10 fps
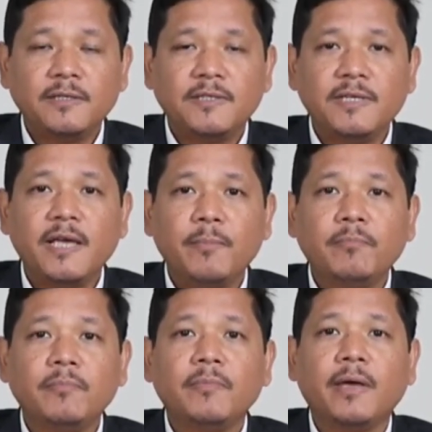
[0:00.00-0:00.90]

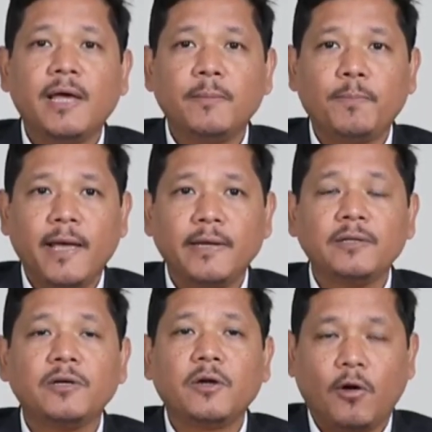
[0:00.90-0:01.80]
CM
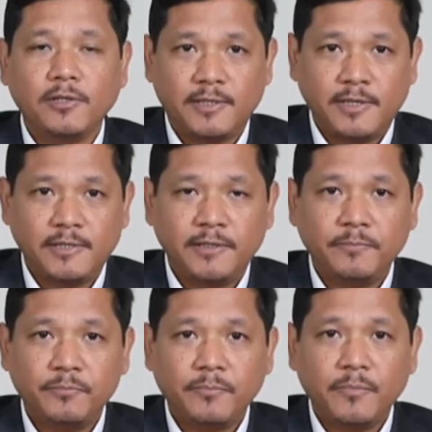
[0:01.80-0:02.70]
helpline call center